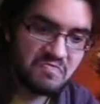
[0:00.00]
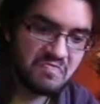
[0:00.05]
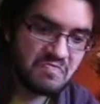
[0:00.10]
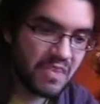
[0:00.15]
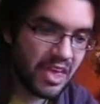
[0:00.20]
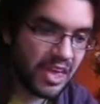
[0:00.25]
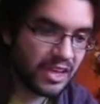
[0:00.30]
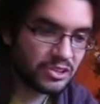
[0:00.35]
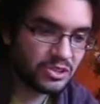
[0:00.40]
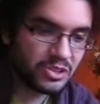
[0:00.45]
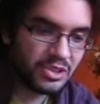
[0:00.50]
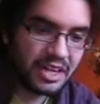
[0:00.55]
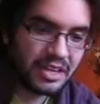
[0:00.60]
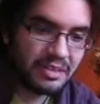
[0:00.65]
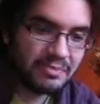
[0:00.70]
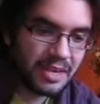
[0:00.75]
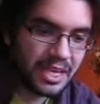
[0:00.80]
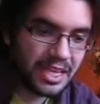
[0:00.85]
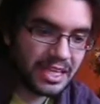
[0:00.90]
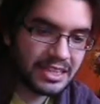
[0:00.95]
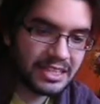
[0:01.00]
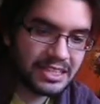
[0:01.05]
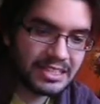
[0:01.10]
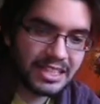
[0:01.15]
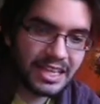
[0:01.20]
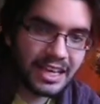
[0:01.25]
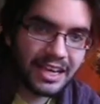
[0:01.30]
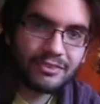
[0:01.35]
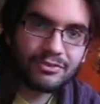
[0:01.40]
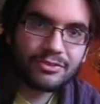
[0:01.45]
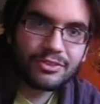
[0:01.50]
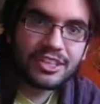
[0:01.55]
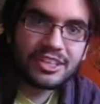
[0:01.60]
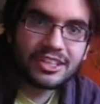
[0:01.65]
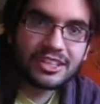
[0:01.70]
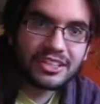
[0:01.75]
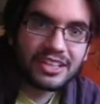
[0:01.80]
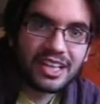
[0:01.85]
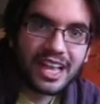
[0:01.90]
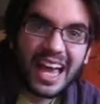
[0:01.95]
and try and make this guy
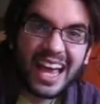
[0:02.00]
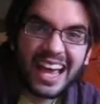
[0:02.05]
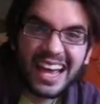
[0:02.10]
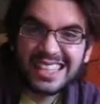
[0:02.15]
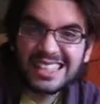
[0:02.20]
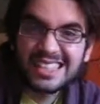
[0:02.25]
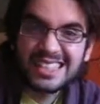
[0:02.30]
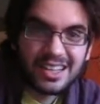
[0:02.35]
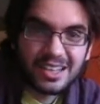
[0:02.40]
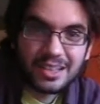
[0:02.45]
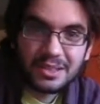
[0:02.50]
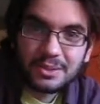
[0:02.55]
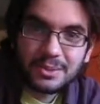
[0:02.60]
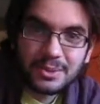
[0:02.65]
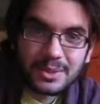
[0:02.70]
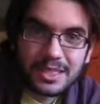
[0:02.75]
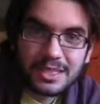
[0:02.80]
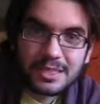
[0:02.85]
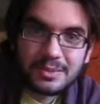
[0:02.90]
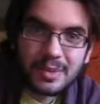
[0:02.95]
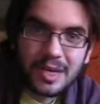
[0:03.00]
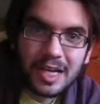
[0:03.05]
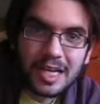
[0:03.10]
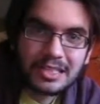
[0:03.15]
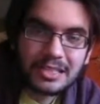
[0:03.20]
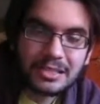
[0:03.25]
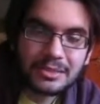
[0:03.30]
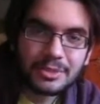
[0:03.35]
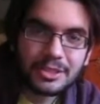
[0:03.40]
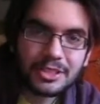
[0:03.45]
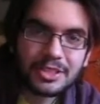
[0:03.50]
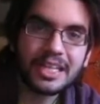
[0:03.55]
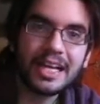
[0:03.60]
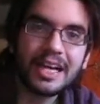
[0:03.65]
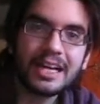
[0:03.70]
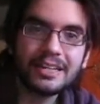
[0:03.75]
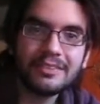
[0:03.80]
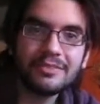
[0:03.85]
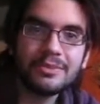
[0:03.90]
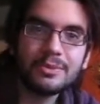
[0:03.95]
feel as awkward as possible,
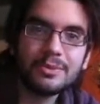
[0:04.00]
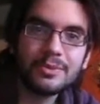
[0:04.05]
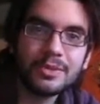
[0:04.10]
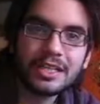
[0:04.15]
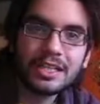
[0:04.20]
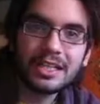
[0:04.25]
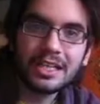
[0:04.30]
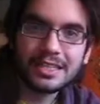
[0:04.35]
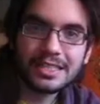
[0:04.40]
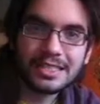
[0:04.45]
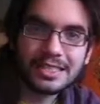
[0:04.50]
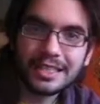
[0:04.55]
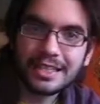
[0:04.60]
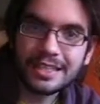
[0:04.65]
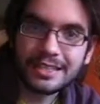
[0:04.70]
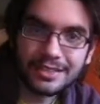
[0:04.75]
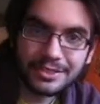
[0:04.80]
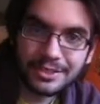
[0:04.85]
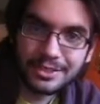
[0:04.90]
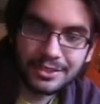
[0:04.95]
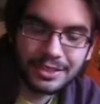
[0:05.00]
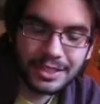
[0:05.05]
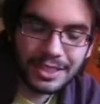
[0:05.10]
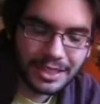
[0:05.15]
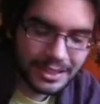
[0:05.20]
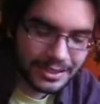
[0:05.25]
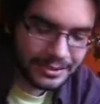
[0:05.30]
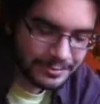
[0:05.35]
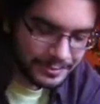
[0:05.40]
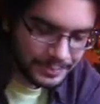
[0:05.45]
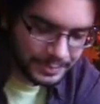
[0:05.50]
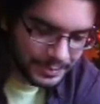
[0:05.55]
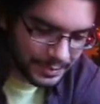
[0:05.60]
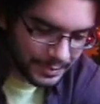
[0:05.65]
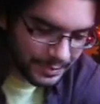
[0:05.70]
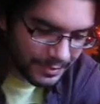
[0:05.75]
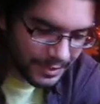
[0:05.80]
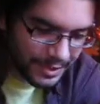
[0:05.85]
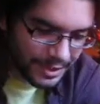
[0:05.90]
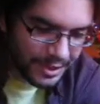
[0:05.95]
not even realizing that they're doing it.
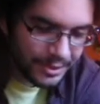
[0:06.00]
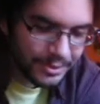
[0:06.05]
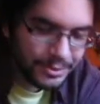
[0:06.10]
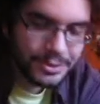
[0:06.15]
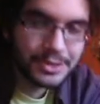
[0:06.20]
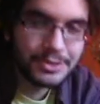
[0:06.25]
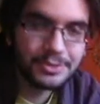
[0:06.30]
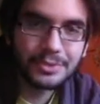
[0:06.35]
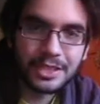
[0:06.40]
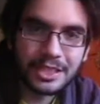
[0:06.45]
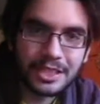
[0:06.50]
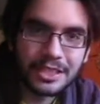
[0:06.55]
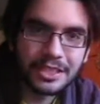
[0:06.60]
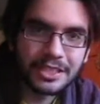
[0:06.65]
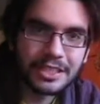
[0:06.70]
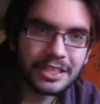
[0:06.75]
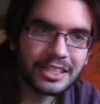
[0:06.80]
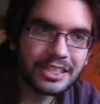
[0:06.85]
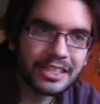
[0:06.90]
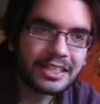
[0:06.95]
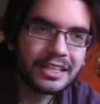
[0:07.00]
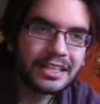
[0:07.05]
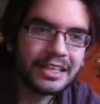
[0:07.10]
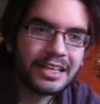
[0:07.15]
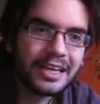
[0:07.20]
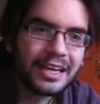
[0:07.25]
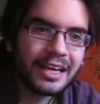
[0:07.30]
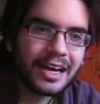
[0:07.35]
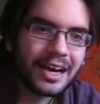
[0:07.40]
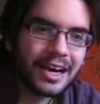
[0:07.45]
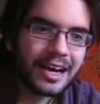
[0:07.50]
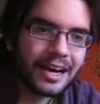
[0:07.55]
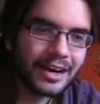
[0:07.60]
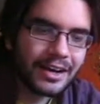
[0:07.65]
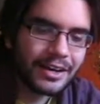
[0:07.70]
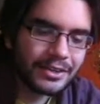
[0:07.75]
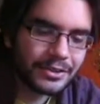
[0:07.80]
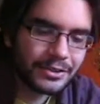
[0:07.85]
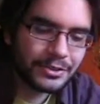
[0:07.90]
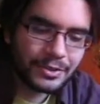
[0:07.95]
It was really good.
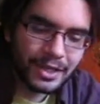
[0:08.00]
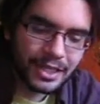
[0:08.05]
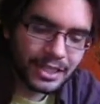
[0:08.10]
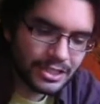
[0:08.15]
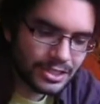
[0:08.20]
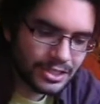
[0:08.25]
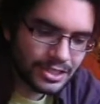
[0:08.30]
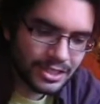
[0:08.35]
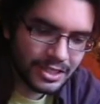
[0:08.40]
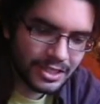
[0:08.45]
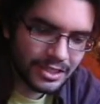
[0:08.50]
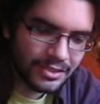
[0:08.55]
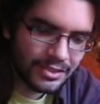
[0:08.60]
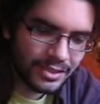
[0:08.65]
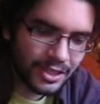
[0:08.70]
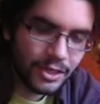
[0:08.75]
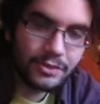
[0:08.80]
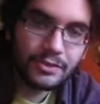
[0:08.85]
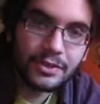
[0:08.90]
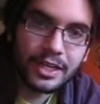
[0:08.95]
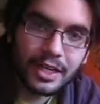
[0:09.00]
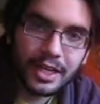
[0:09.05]
Great show. Over at